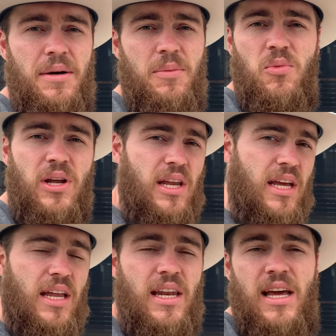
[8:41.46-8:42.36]
went
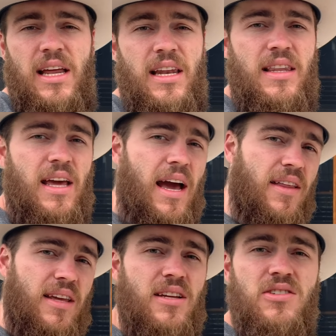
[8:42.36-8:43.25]
in and
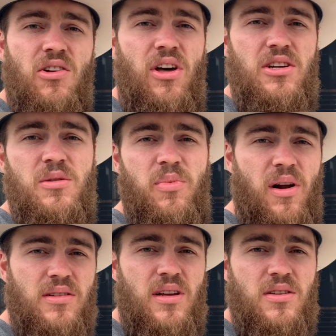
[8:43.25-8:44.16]
how the installation
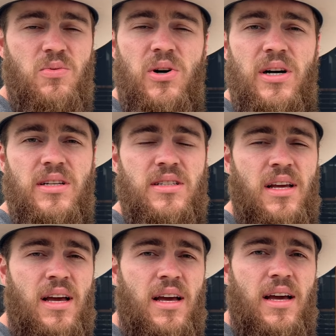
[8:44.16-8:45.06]
process
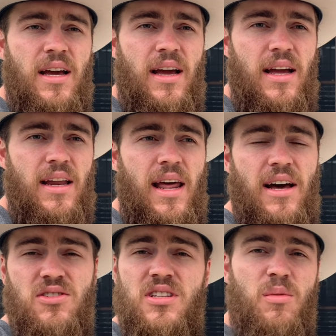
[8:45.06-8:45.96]
was and
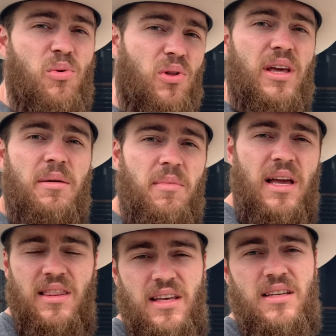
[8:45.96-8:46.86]
how simple it
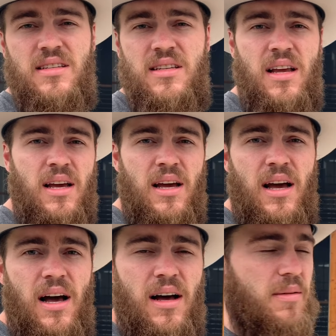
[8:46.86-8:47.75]
made this
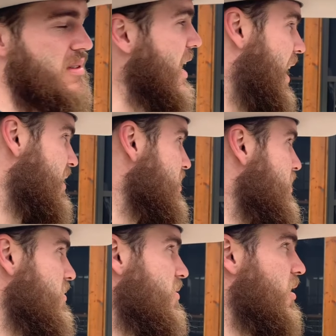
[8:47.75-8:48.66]
task
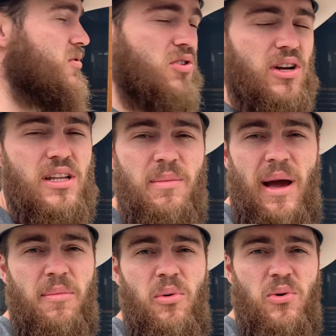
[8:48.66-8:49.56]
of screening the
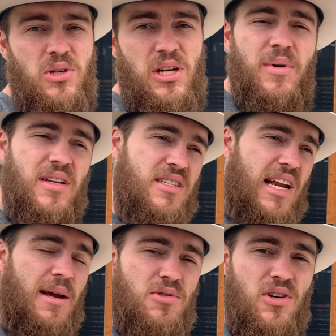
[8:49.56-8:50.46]
back porch in. That
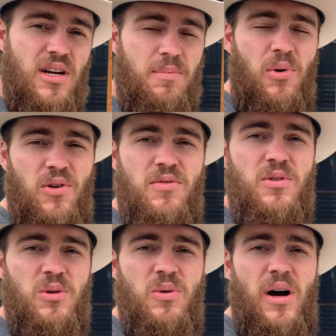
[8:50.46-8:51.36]
snap screen
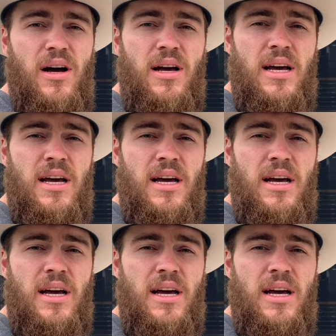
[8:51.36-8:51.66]
proved to